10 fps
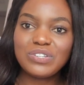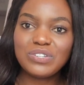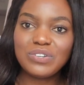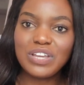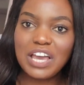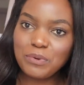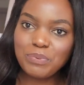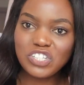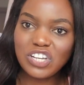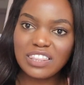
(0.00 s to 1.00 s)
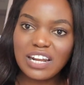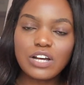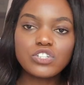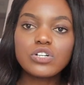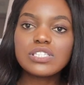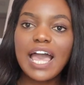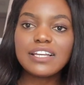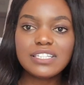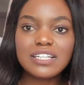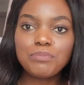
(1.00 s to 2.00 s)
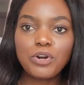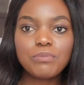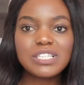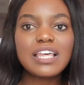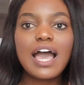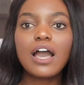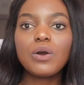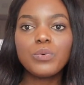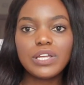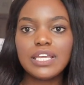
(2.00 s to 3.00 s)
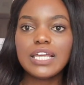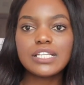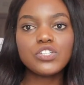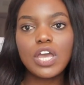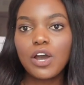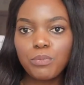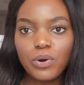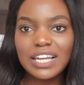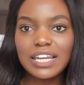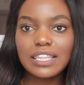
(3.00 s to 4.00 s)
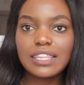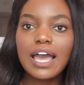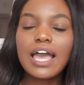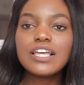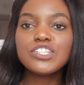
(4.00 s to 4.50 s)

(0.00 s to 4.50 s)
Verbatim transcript: to help each other out, because I did promise that we're here to help one another